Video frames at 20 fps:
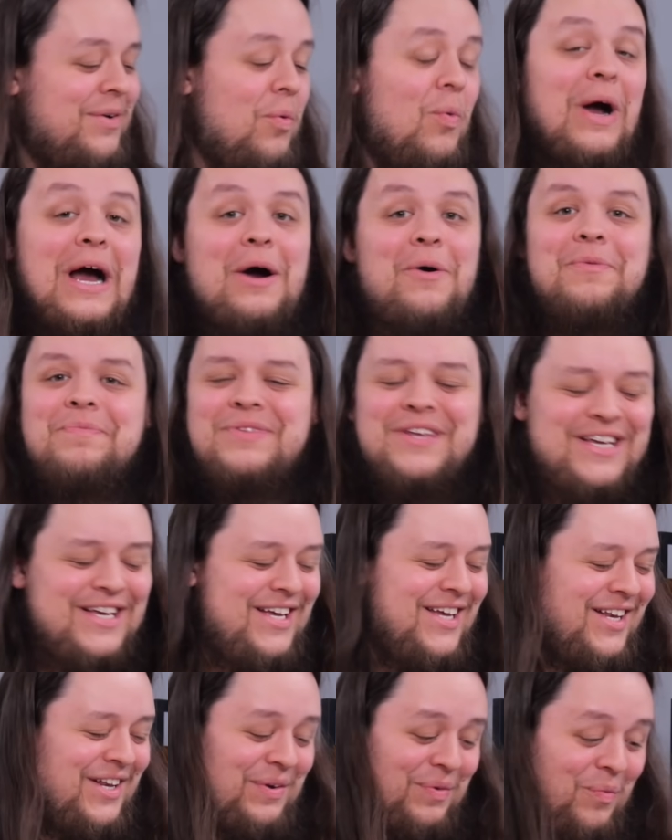wow.
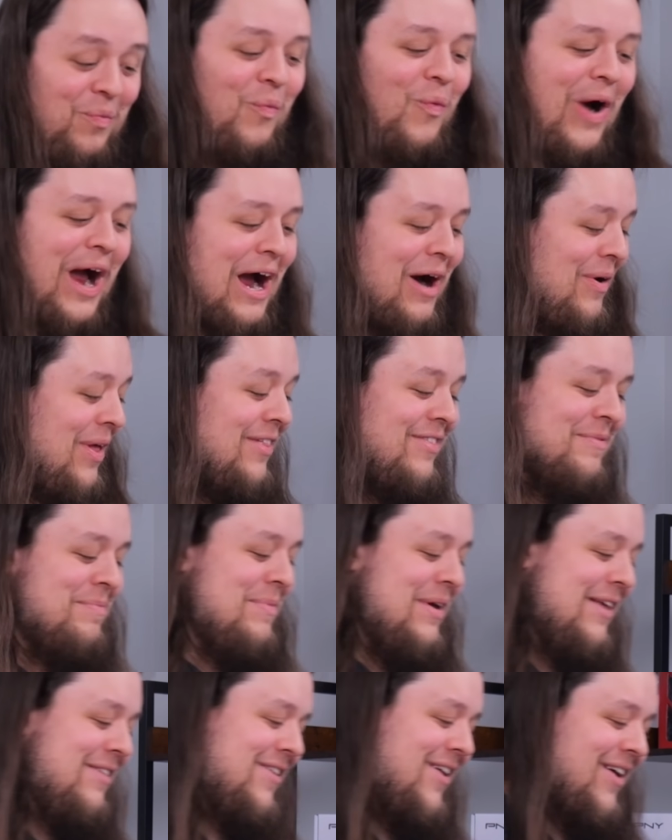Wow, that's
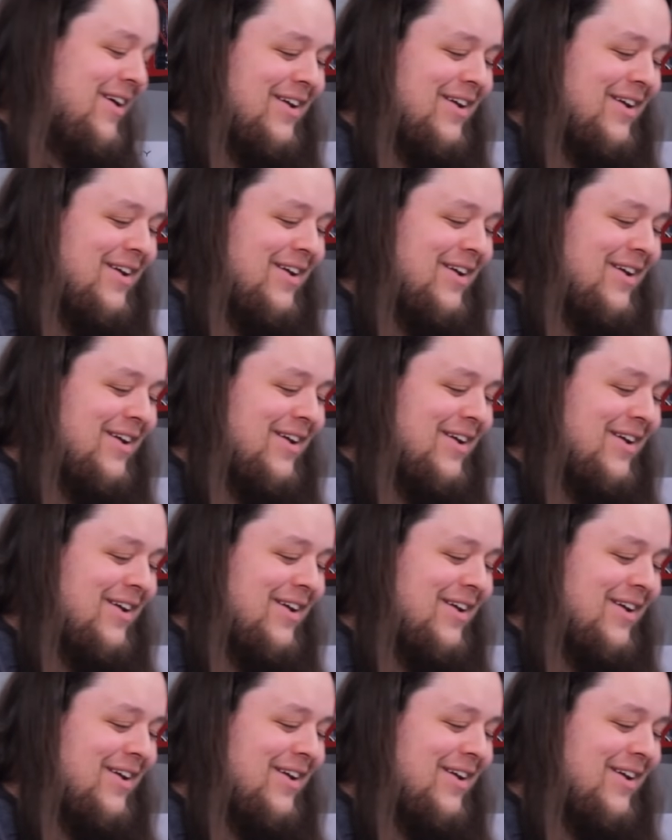amazing.